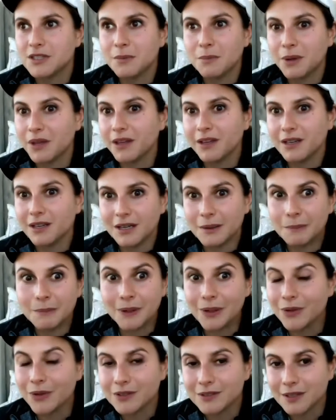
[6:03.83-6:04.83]
the ability to
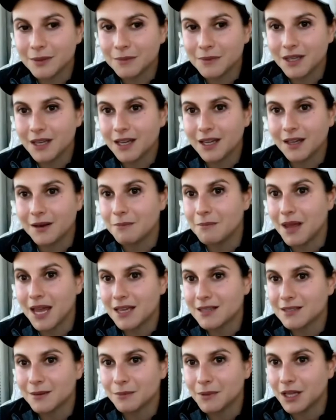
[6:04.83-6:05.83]
build something and make
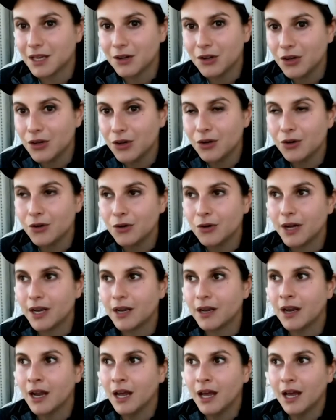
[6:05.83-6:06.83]
something new,
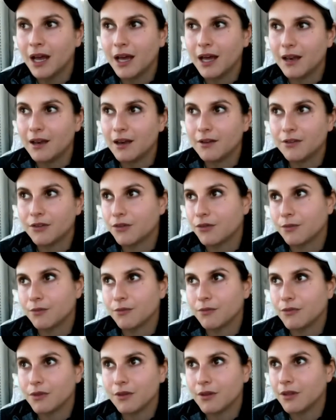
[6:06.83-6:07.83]
and
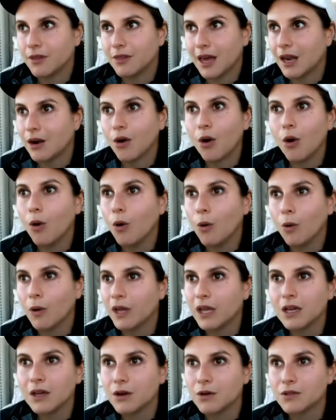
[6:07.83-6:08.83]
that whole
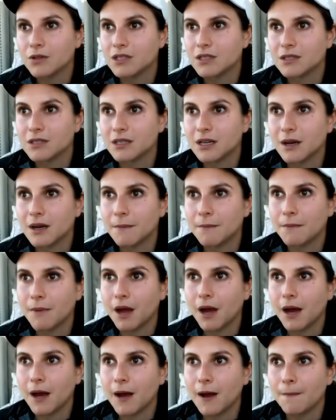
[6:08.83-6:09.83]
ecosystem
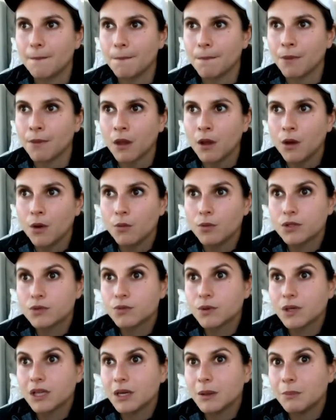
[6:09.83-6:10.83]
was
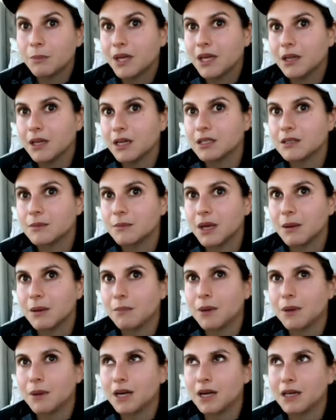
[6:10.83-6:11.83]
really appealing to me
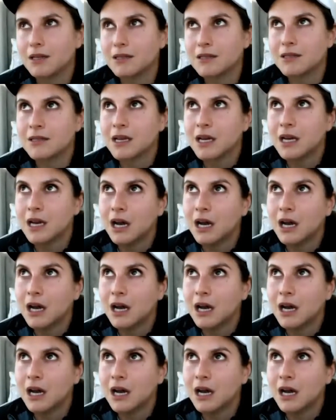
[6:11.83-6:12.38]
because